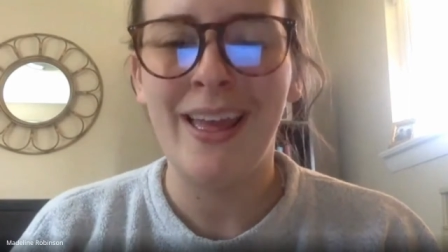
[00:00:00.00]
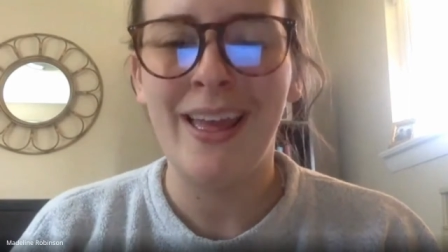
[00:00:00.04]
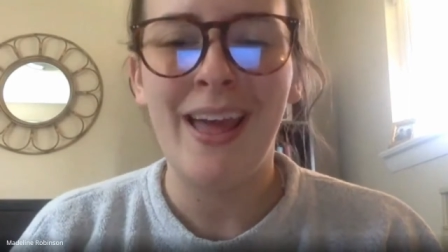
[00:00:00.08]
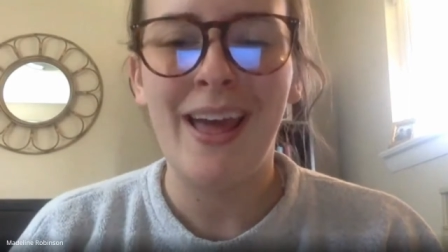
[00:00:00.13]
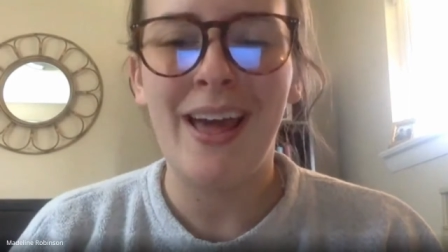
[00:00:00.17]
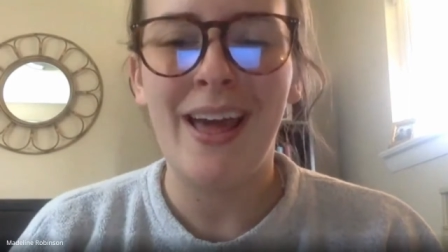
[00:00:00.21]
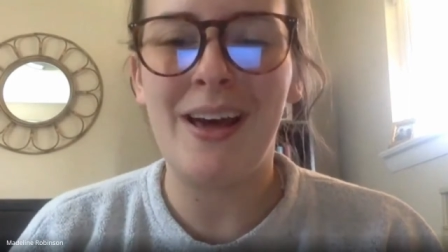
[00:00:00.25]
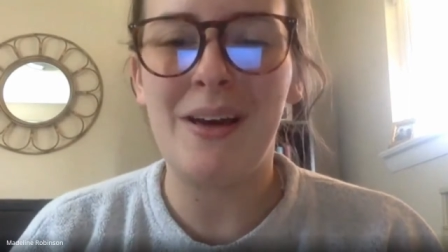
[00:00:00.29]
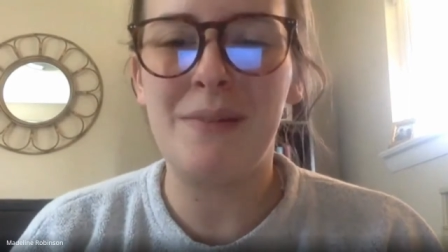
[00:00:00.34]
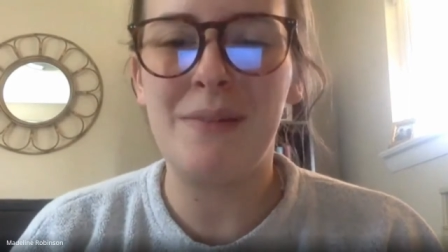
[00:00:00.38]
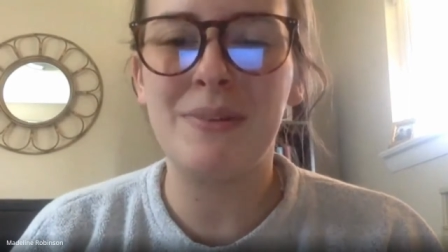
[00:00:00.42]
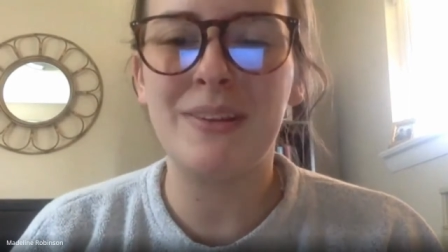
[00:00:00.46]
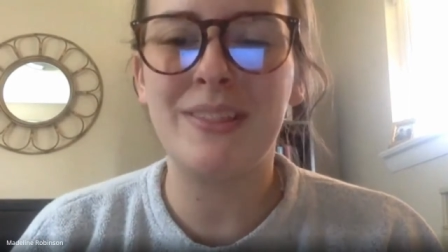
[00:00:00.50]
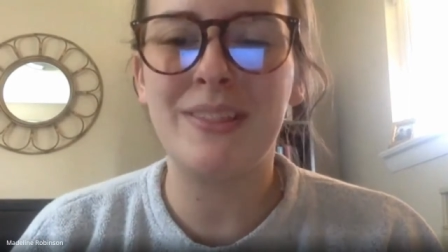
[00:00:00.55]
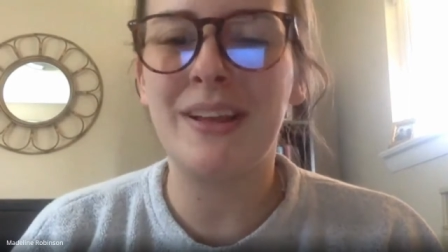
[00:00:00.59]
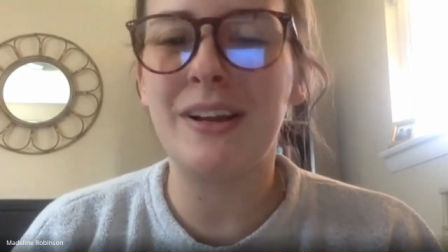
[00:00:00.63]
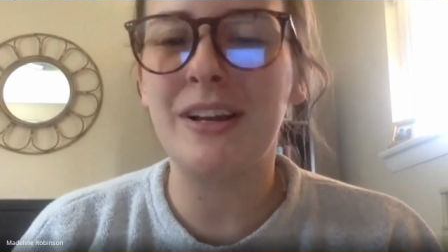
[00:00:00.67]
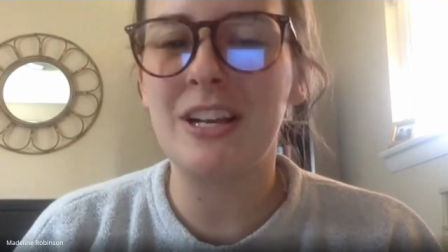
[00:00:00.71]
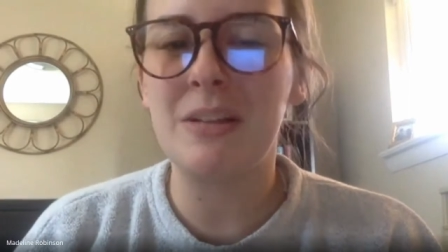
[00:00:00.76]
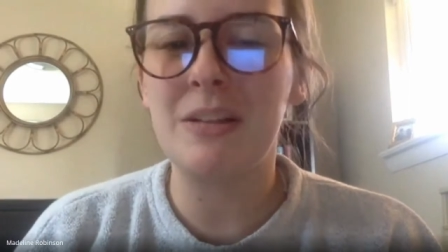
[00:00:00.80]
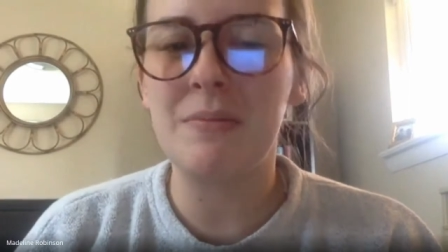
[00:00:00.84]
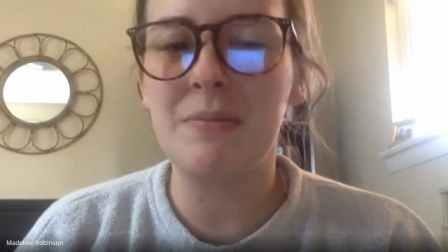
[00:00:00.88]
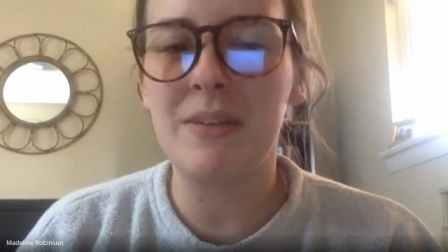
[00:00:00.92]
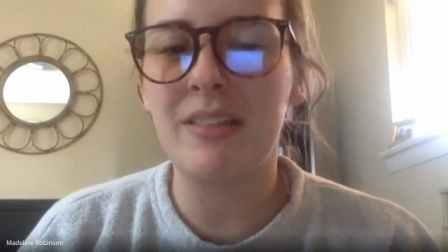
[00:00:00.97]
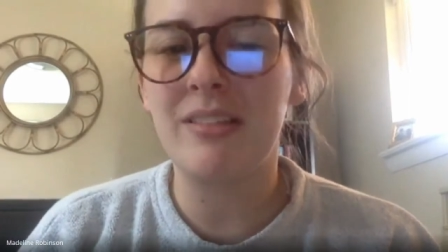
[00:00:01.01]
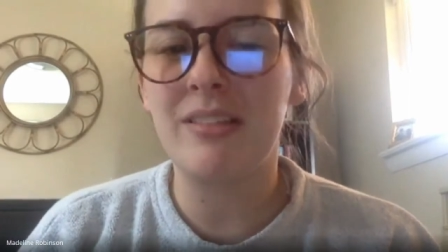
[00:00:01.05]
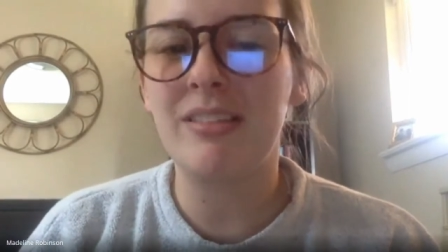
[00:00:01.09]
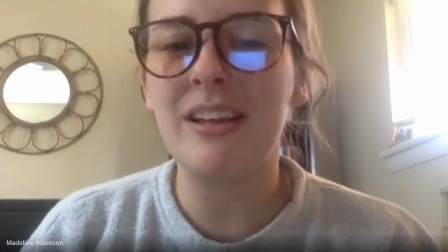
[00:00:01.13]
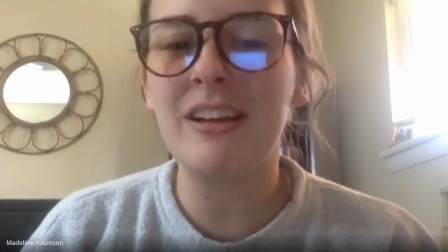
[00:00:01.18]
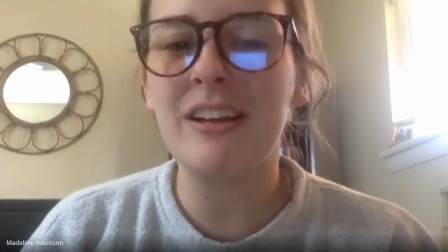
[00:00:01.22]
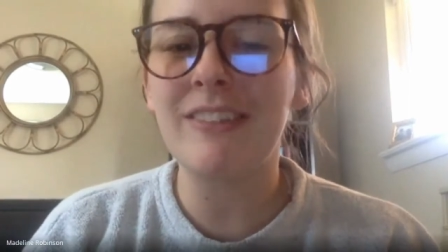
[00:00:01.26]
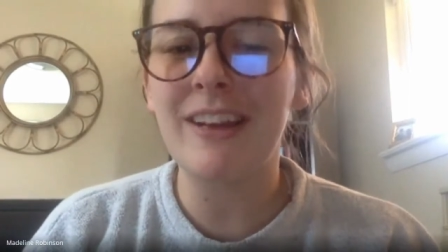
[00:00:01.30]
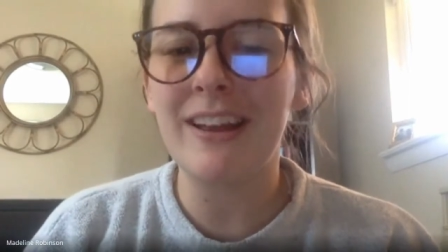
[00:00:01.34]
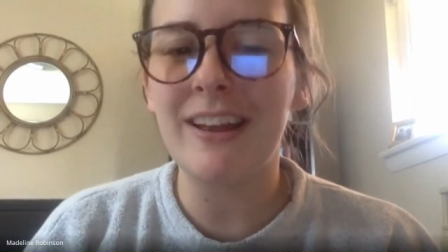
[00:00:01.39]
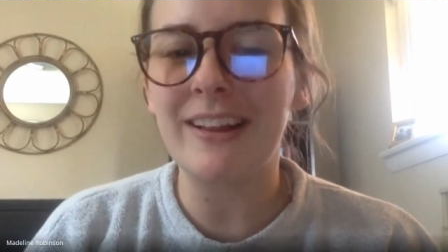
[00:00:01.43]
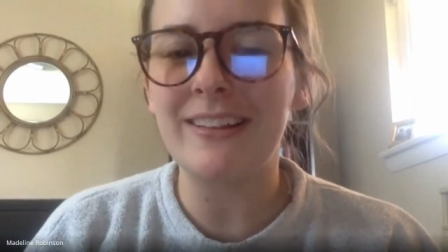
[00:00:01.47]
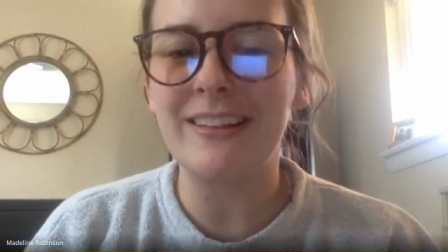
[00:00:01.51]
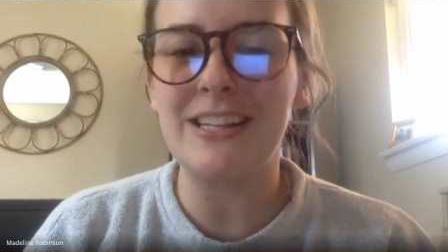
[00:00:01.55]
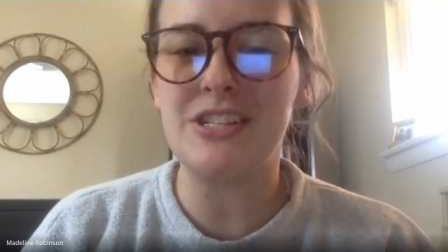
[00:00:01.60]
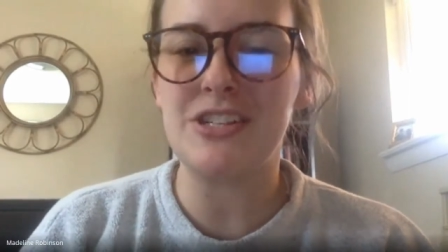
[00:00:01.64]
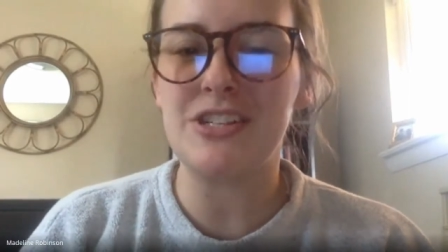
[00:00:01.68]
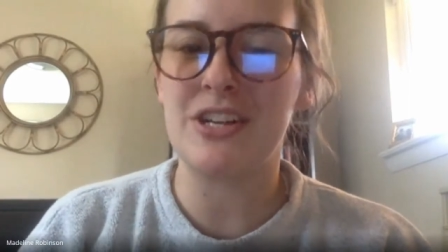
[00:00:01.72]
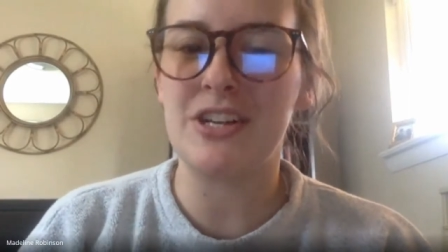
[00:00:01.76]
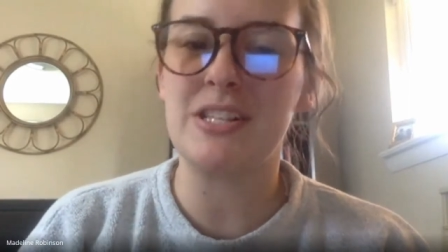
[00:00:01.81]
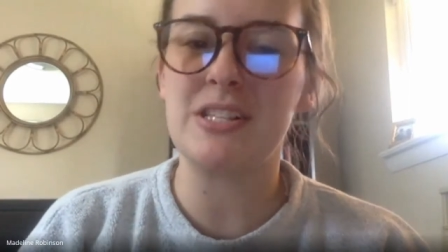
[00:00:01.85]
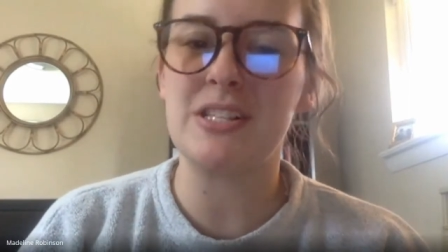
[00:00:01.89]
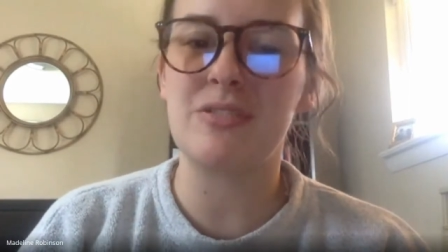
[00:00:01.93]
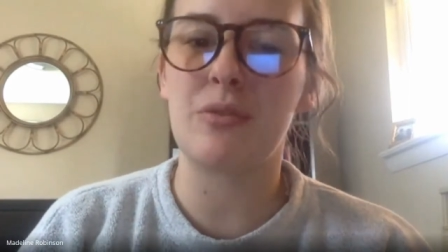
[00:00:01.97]
but they're going to be theoretically
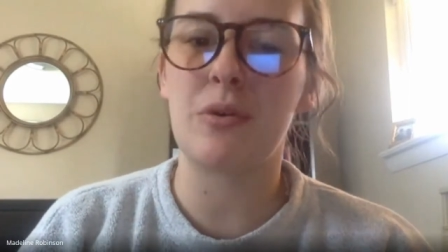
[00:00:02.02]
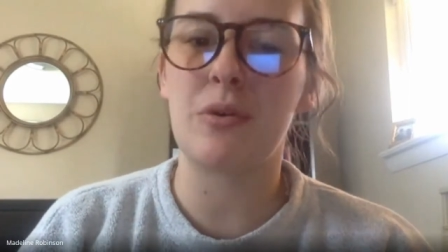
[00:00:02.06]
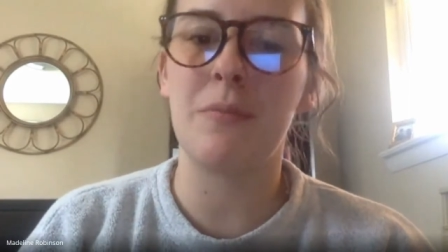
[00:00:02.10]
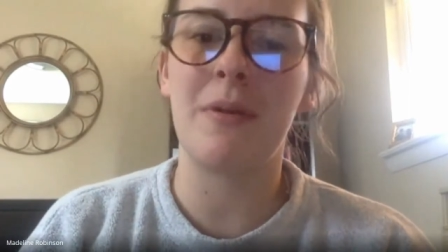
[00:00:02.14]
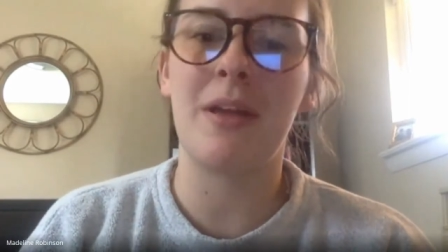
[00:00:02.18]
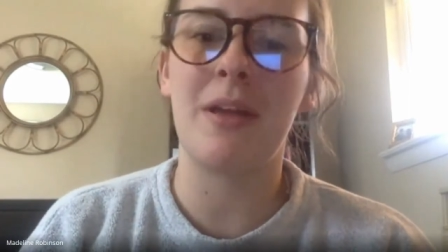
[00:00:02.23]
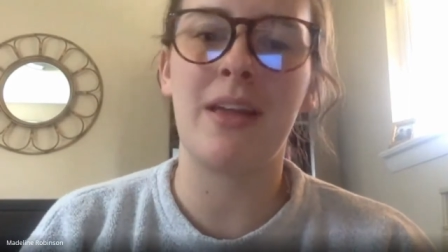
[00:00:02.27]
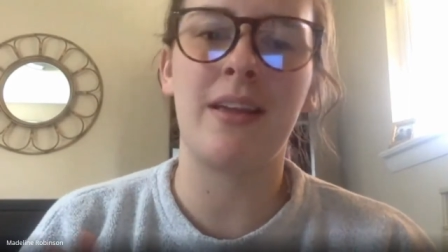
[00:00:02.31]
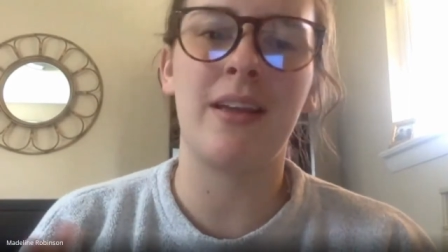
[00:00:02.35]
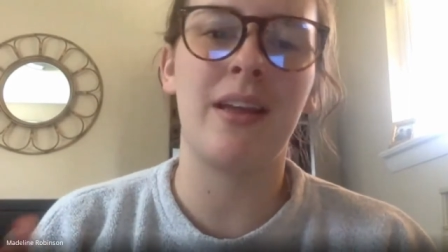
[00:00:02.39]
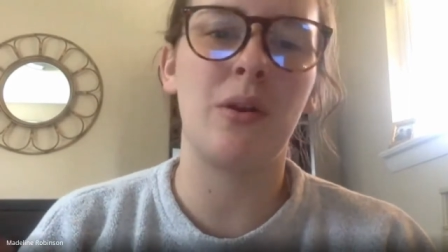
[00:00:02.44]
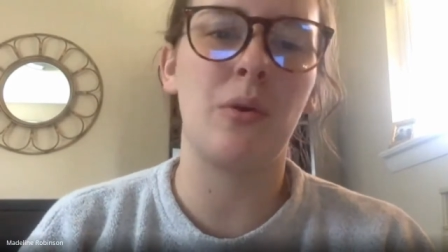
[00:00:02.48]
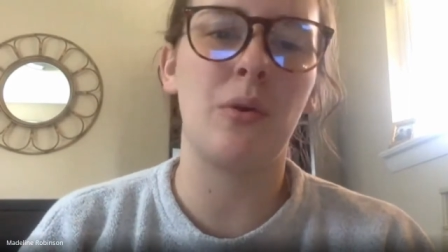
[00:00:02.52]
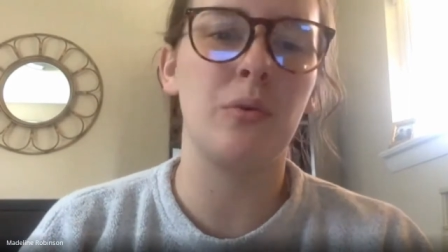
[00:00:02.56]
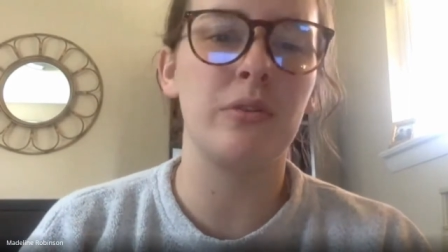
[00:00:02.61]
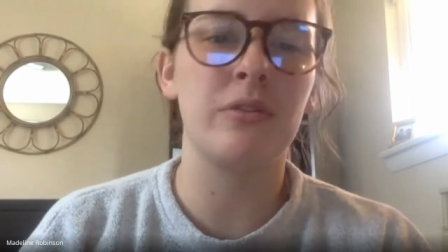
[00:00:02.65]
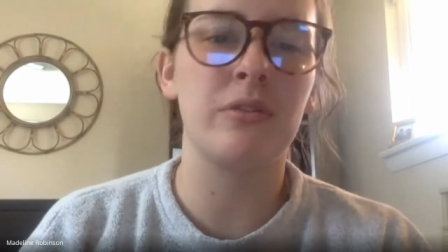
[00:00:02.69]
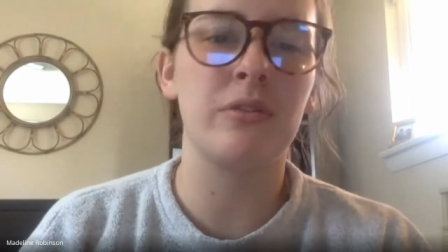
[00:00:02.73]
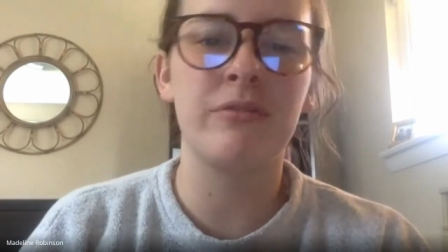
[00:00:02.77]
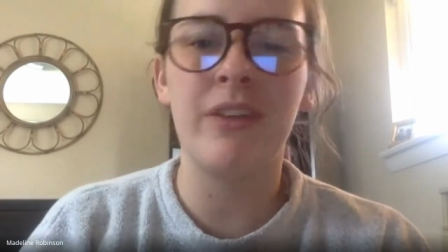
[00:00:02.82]
transforming an old